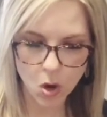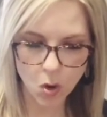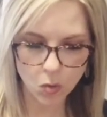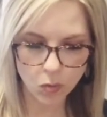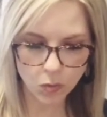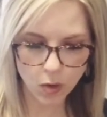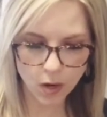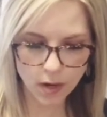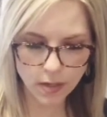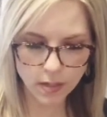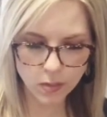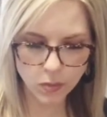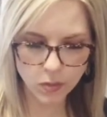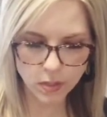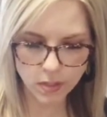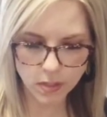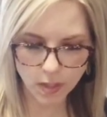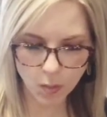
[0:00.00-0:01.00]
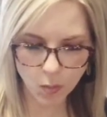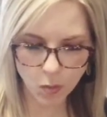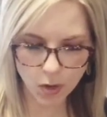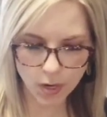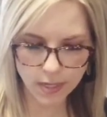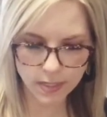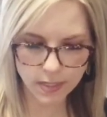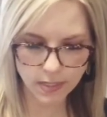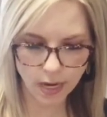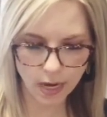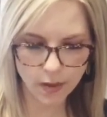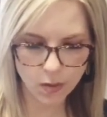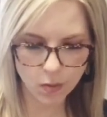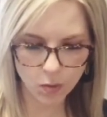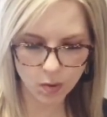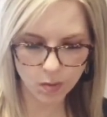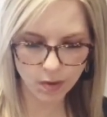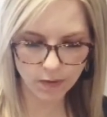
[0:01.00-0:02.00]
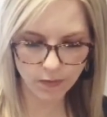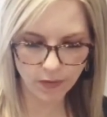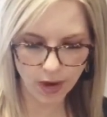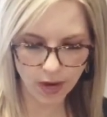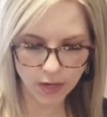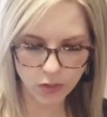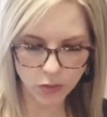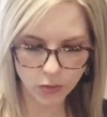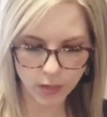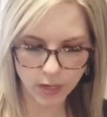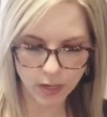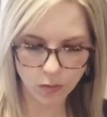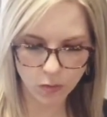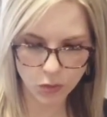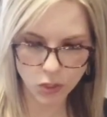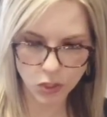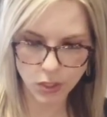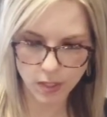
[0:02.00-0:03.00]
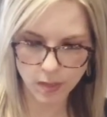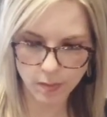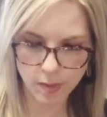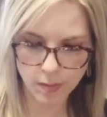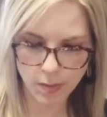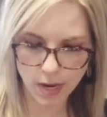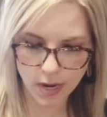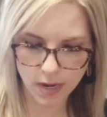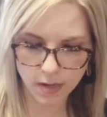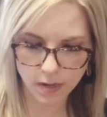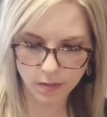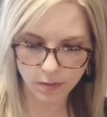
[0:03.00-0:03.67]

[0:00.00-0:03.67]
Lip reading: Roz was somewhere inside the robot factory where she had been made.